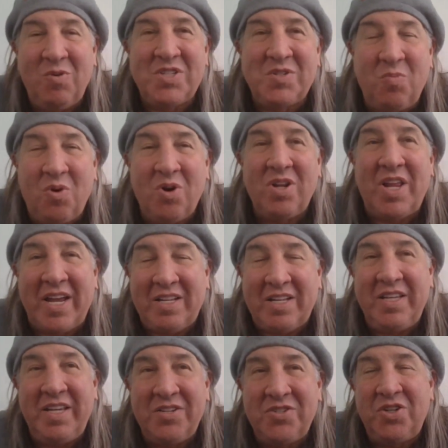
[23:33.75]
what's more
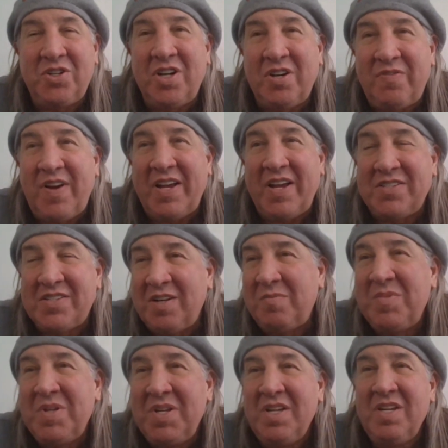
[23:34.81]
likely is you're going to find
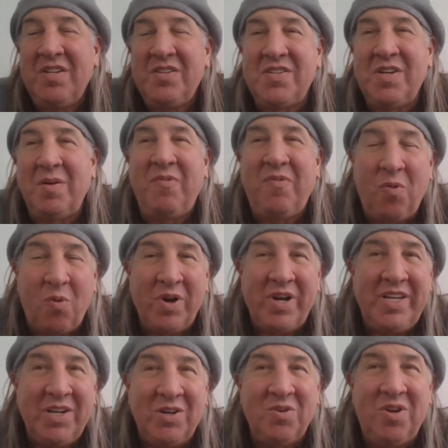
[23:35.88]
some some
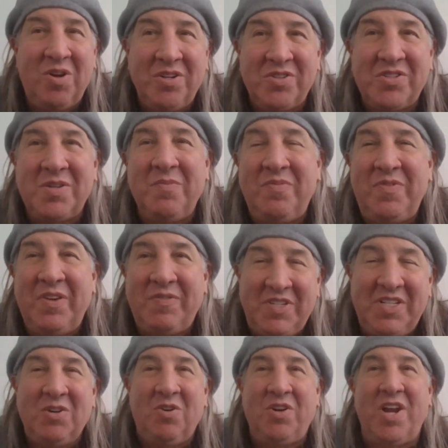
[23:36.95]
40 year old or some
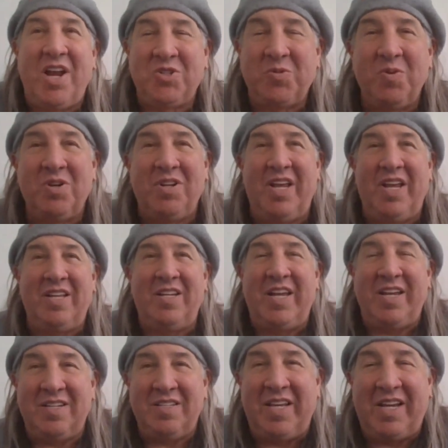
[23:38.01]
50 year old entrepreneur like
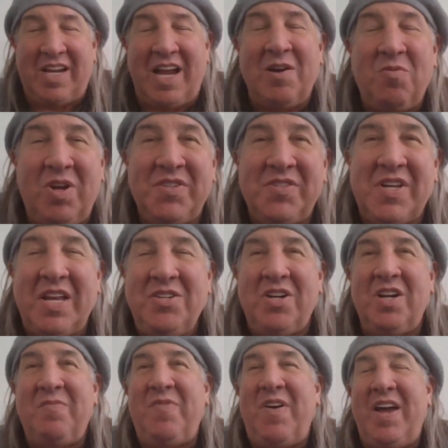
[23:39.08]
like like I was, and you're
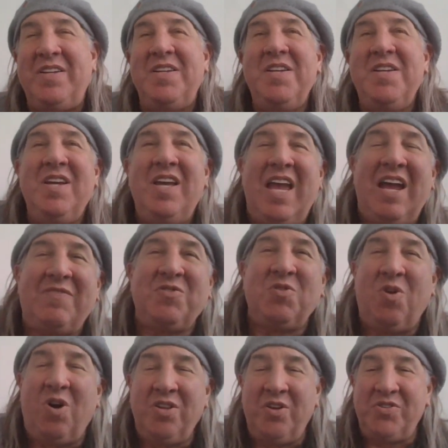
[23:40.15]
going to find
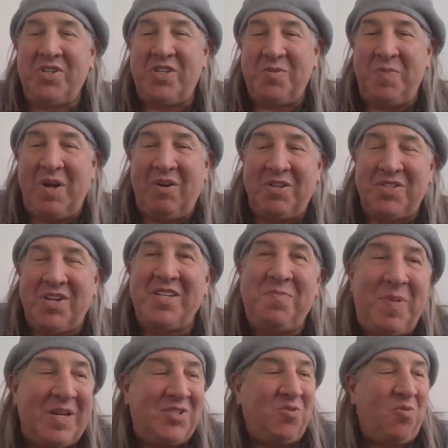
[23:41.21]
after all those experiences, I
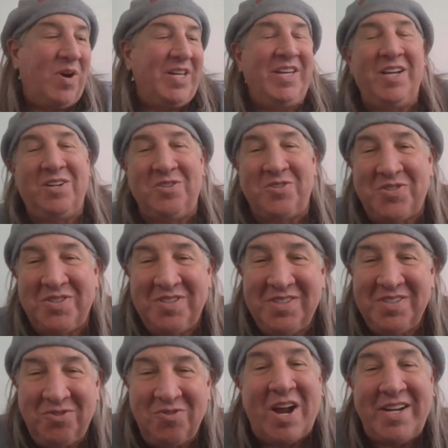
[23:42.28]
spent 20 years
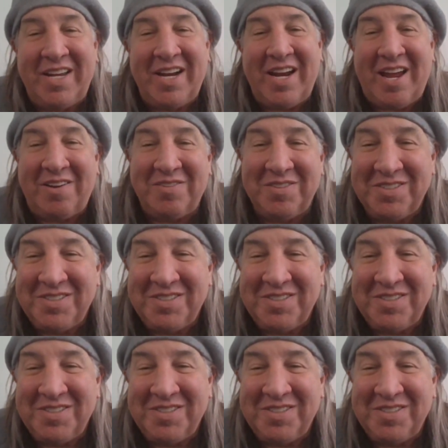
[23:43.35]
grinding it out.